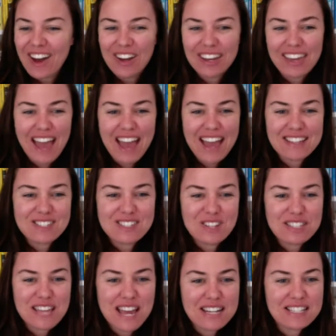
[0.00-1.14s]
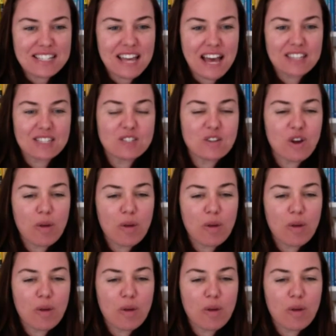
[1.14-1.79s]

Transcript: Okay, so Sandy's asked, so